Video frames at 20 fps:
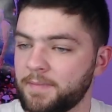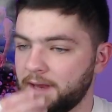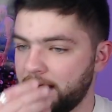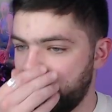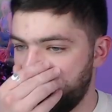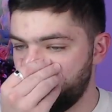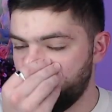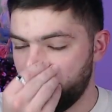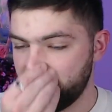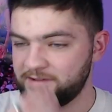
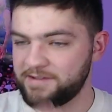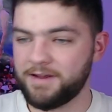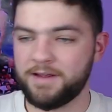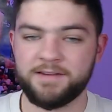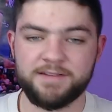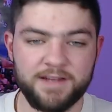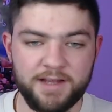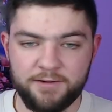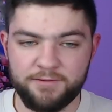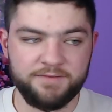it wasn't
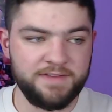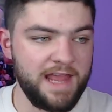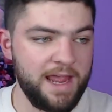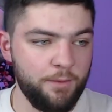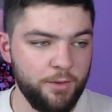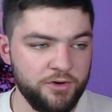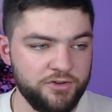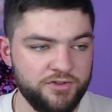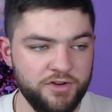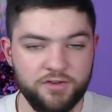as if they
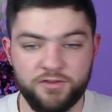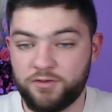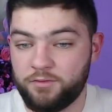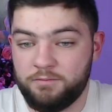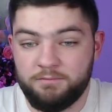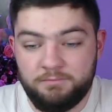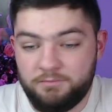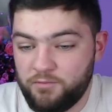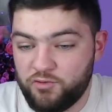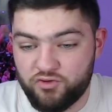were just
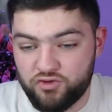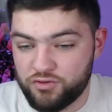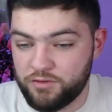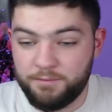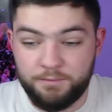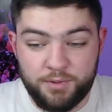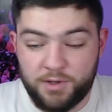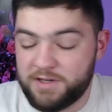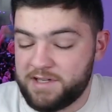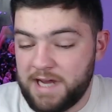
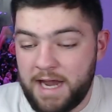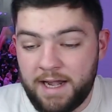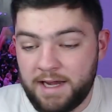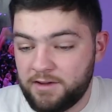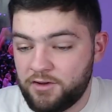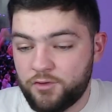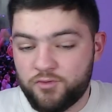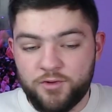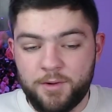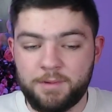pretending
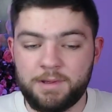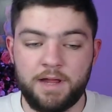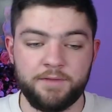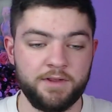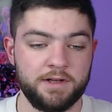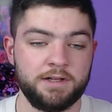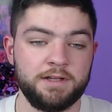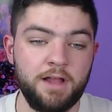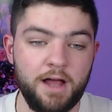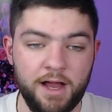to dribble out the
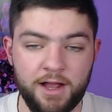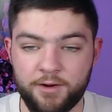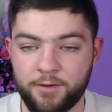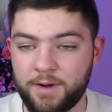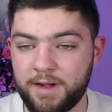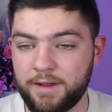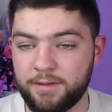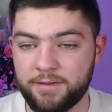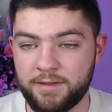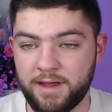clock or
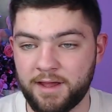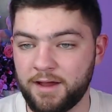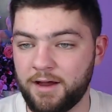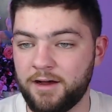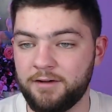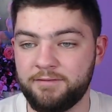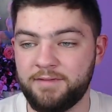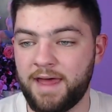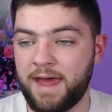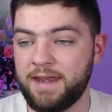anything
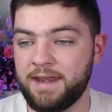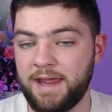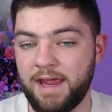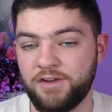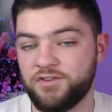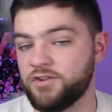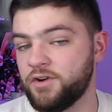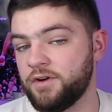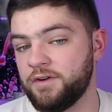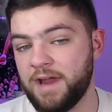of that
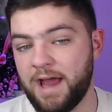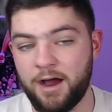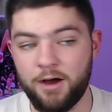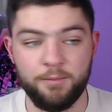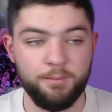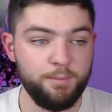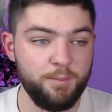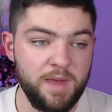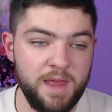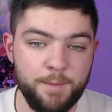nature. Now,
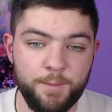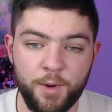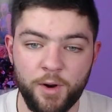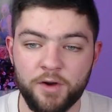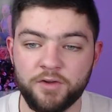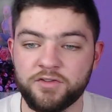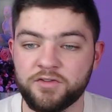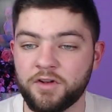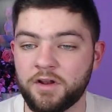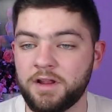me
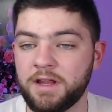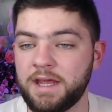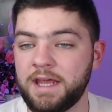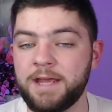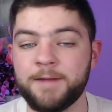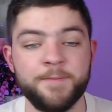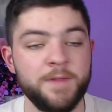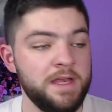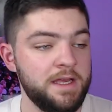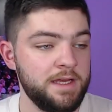
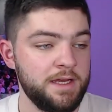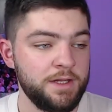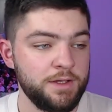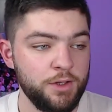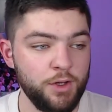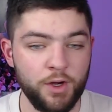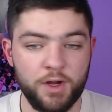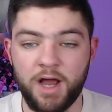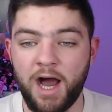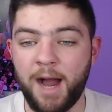personally,
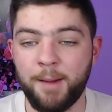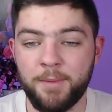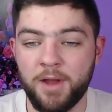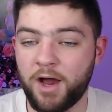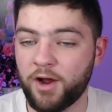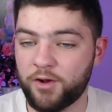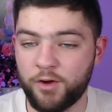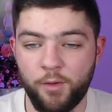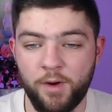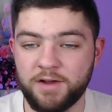look, I'm
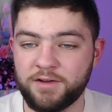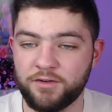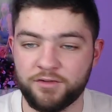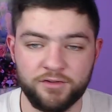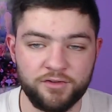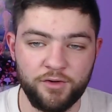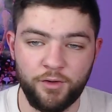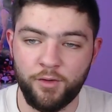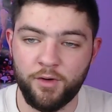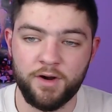not going to
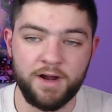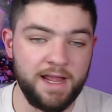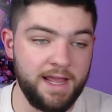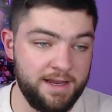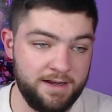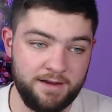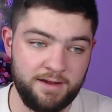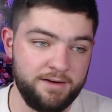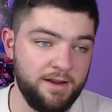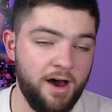score
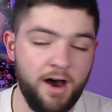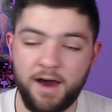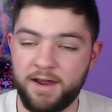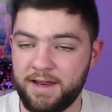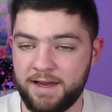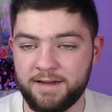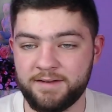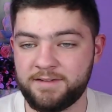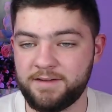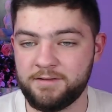in a
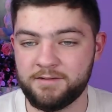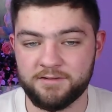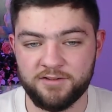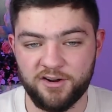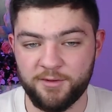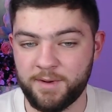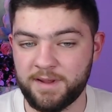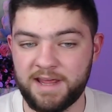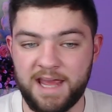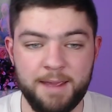non-in-season
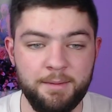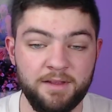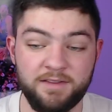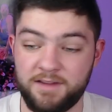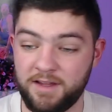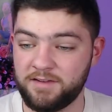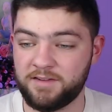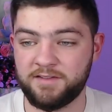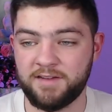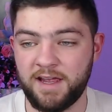tournament game at
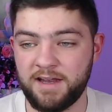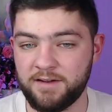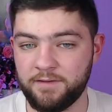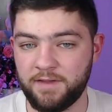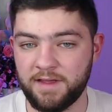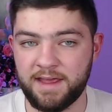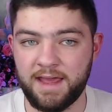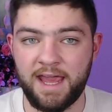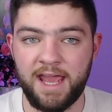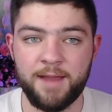this stage of
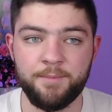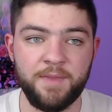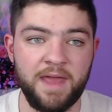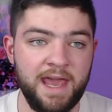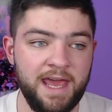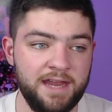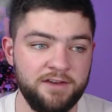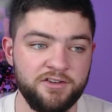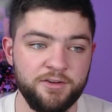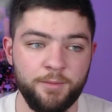the game.
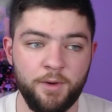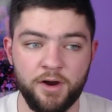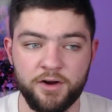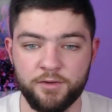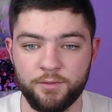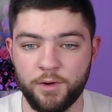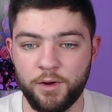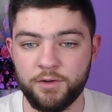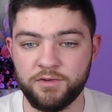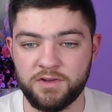And DeMar
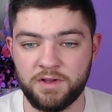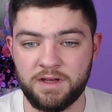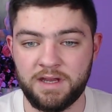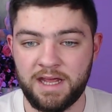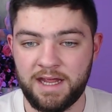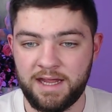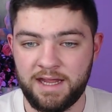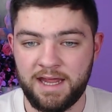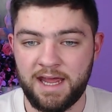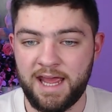DeRozan,
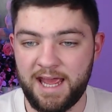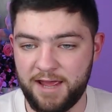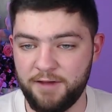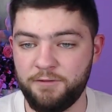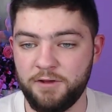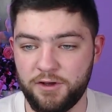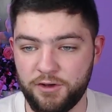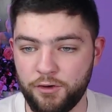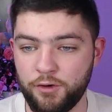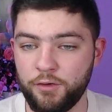if
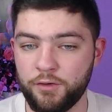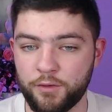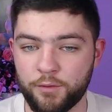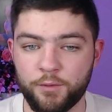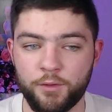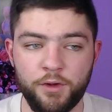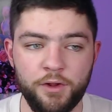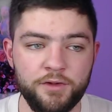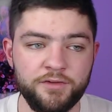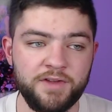he knew the
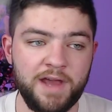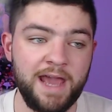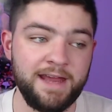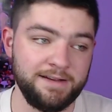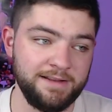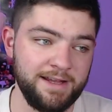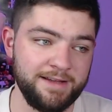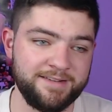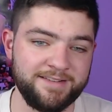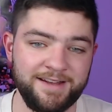rules, and
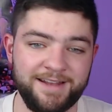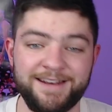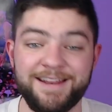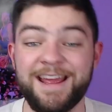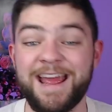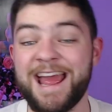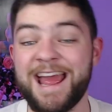listen,